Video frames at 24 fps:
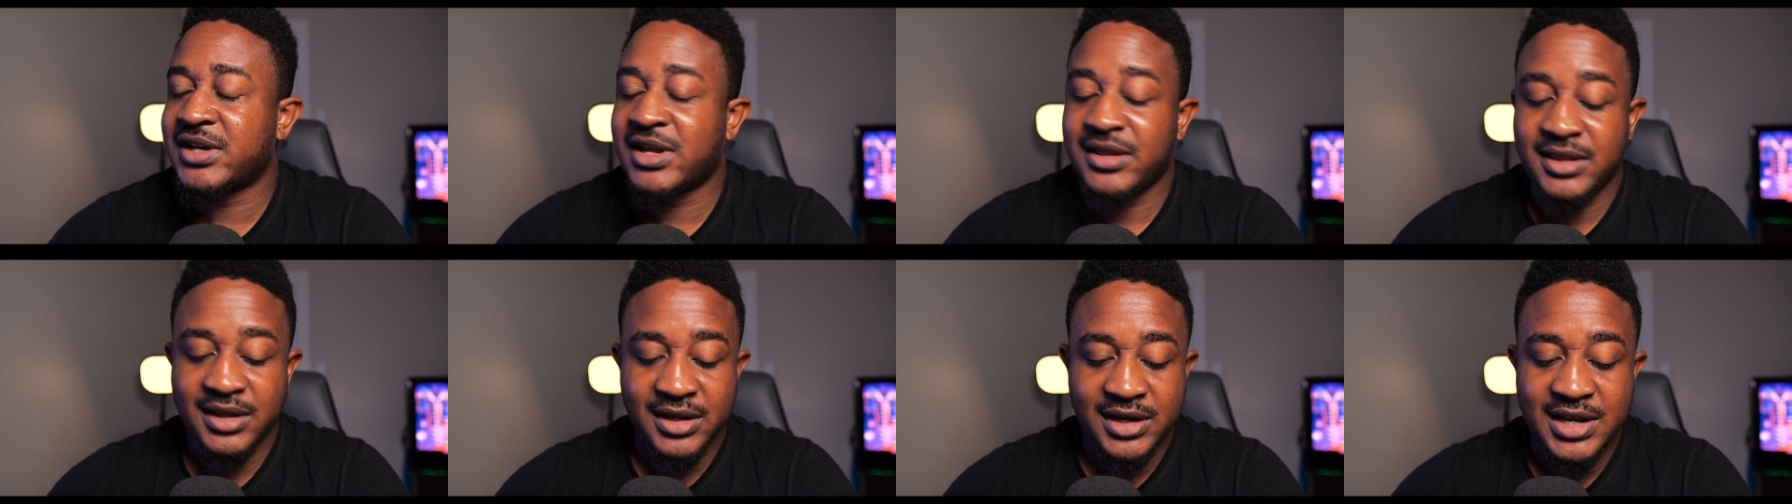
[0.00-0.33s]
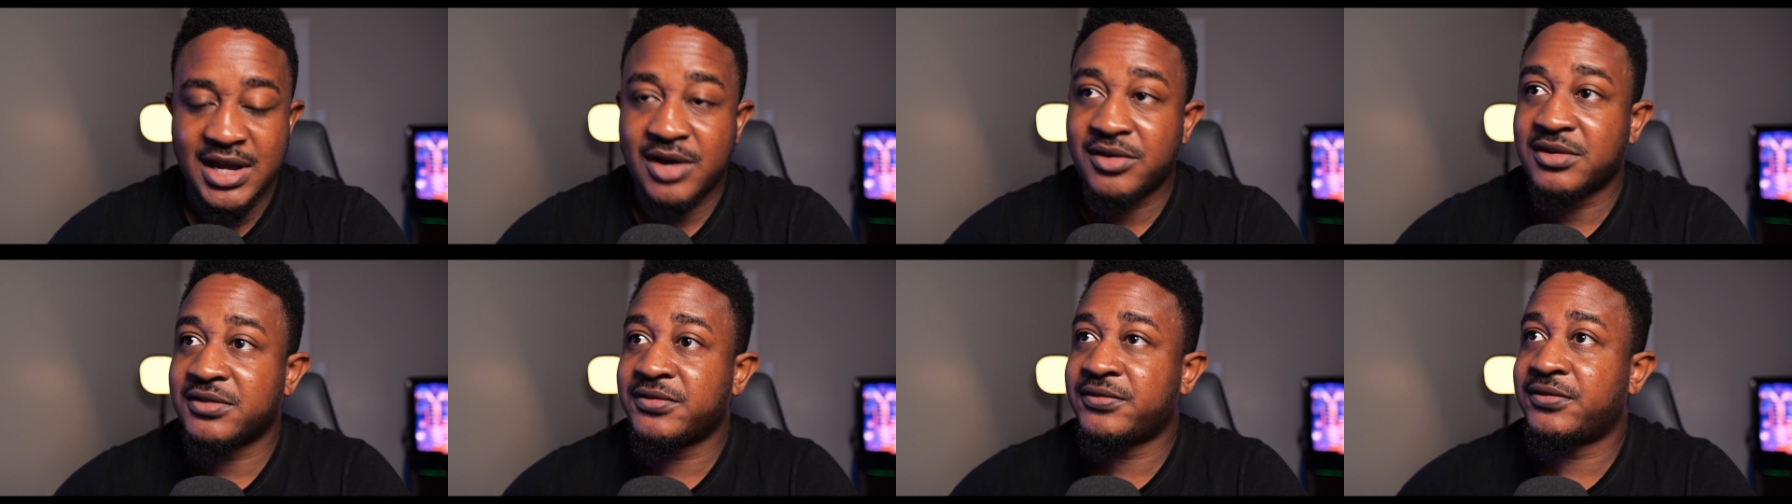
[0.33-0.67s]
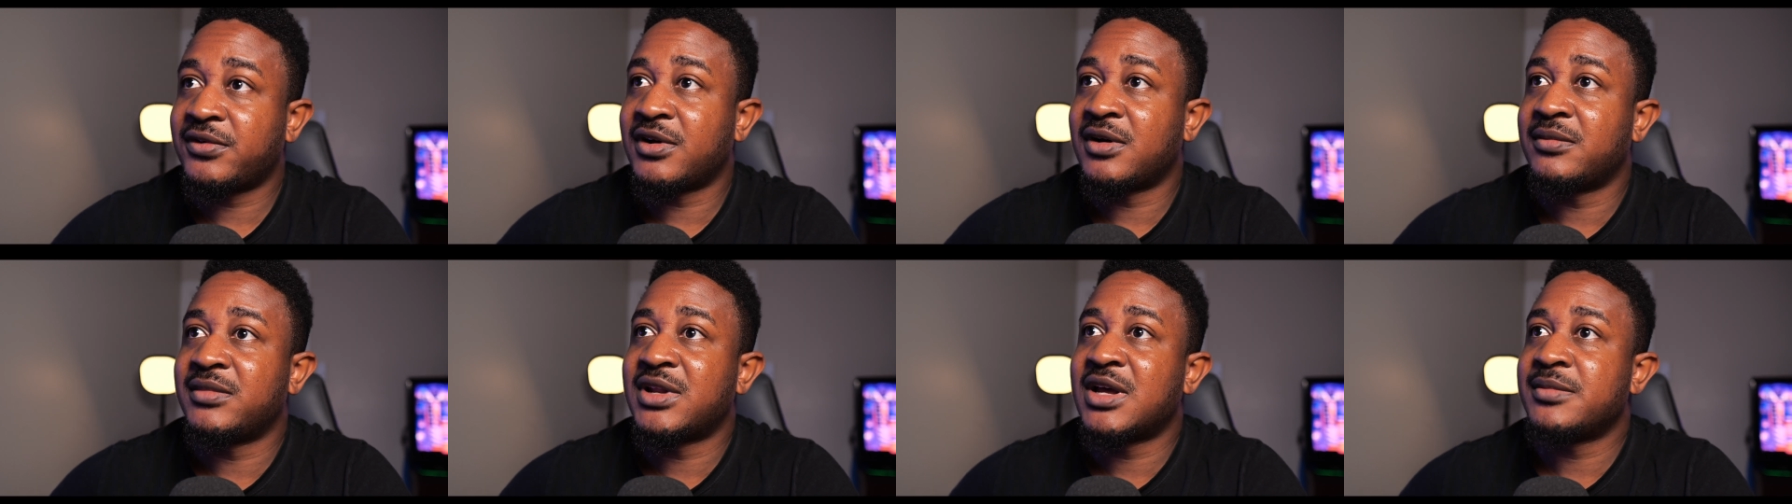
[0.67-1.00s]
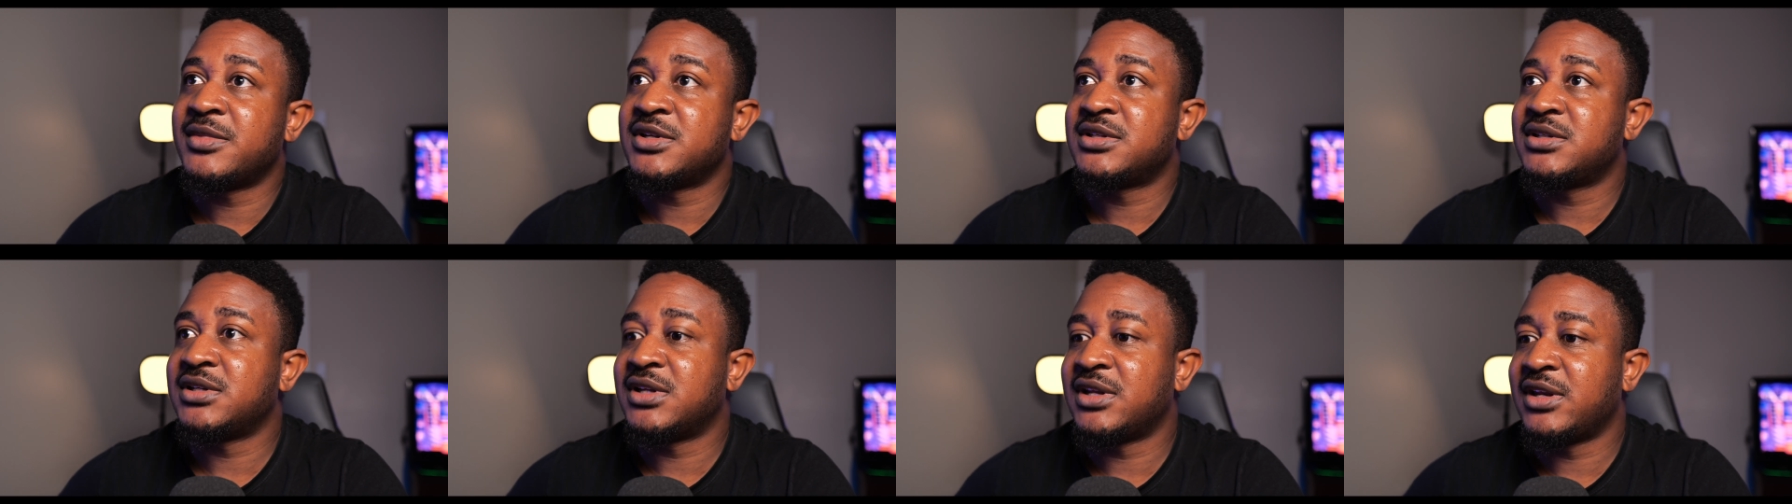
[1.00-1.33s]
I think that was from. Let
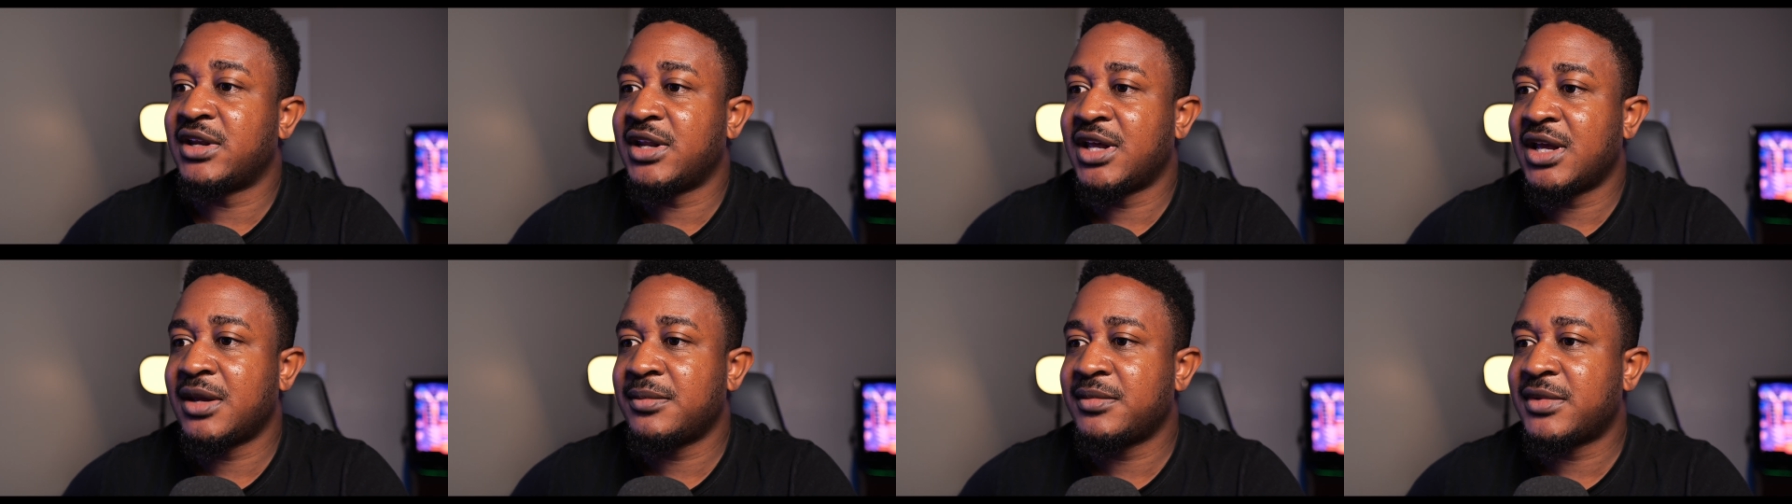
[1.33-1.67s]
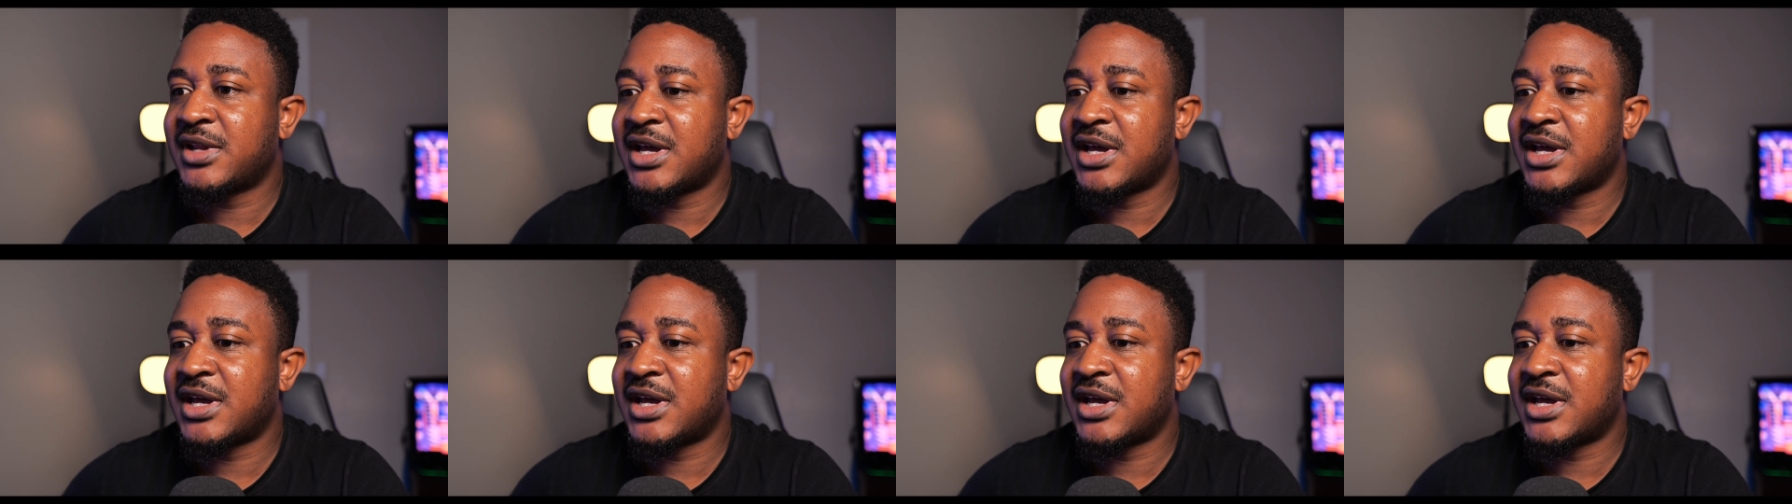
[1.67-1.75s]
me see the name.